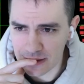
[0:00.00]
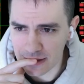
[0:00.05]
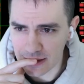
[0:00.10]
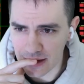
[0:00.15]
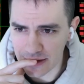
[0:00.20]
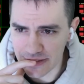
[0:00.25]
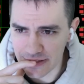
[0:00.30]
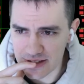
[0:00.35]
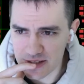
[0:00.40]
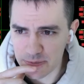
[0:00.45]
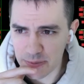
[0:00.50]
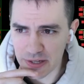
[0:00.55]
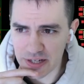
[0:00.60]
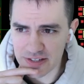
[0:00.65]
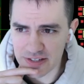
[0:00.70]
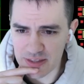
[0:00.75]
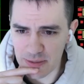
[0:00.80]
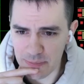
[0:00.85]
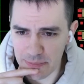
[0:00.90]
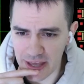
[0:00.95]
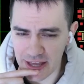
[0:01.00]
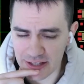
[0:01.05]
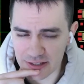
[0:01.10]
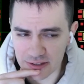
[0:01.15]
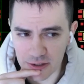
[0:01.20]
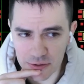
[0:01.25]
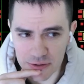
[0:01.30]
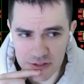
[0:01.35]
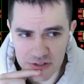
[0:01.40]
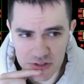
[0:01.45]
think it's because the
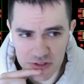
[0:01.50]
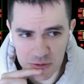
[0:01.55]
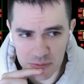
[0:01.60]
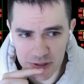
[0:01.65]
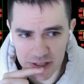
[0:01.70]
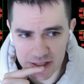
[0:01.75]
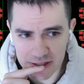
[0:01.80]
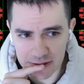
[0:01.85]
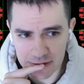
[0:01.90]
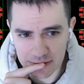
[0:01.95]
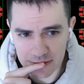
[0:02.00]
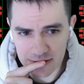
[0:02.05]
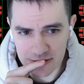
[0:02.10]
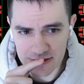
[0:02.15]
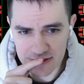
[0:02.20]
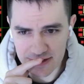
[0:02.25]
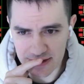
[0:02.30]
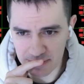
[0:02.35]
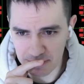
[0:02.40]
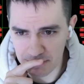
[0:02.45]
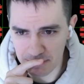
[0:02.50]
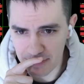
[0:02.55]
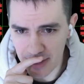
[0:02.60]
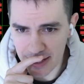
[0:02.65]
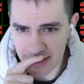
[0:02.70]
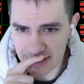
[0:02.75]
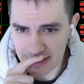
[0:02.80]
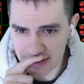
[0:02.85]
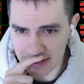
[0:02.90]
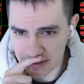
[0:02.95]
payload is too big. It's like
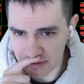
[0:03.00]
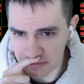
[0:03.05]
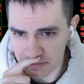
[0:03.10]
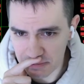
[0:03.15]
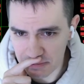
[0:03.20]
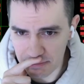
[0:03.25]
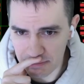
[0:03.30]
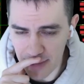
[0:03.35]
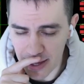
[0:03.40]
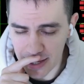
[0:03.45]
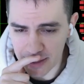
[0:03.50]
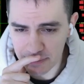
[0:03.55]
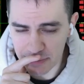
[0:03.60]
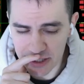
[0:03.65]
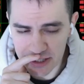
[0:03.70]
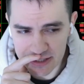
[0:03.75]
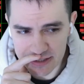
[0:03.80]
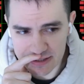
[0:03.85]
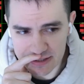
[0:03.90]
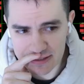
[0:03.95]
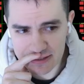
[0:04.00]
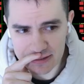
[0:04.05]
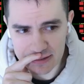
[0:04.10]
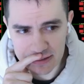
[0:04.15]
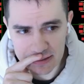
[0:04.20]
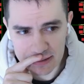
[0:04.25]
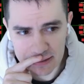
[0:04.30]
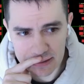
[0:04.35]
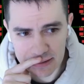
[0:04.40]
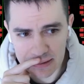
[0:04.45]
many megabytes.
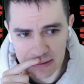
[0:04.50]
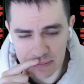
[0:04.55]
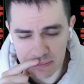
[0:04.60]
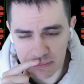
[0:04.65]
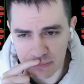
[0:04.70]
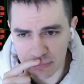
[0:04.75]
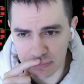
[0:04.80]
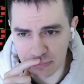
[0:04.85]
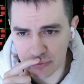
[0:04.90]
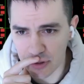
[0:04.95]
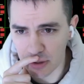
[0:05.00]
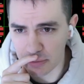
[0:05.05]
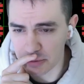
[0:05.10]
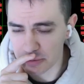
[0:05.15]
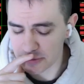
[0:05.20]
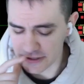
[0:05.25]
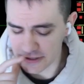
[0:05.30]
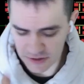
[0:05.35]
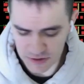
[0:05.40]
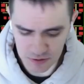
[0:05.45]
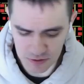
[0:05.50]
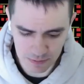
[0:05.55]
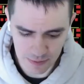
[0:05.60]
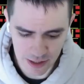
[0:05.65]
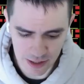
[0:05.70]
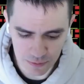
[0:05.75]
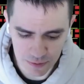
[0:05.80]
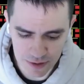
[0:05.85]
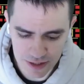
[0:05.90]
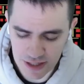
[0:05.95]
Probably too
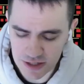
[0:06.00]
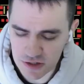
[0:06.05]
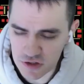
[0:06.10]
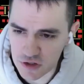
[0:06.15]
many. We can actually